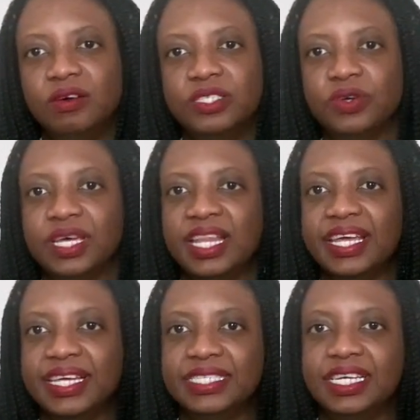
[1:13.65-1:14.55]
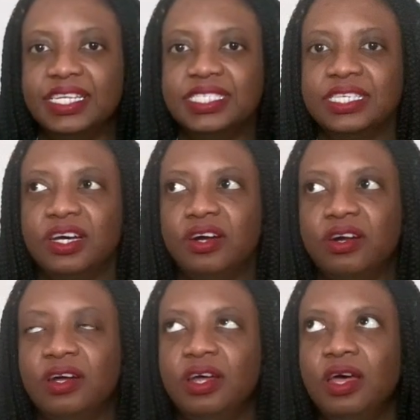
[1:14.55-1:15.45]
So again, like I said, it's
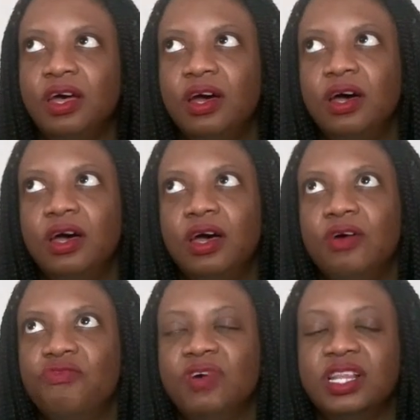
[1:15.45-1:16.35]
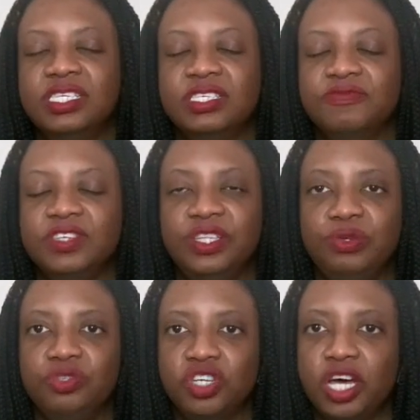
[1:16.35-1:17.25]
a relatively
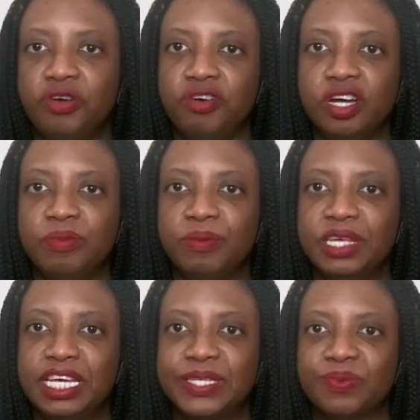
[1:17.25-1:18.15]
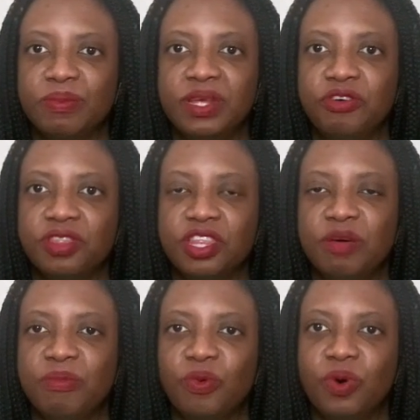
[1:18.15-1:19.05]
new genre, but because women are the
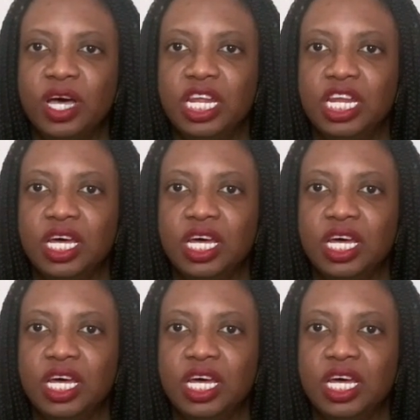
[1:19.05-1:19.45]
number one,